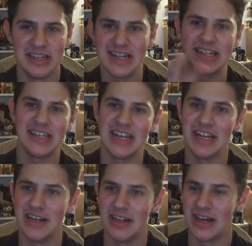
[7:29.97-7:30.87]

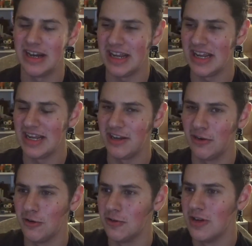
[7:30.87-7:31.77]
DC
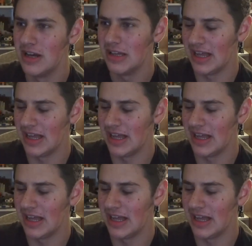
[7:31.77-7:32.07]
EU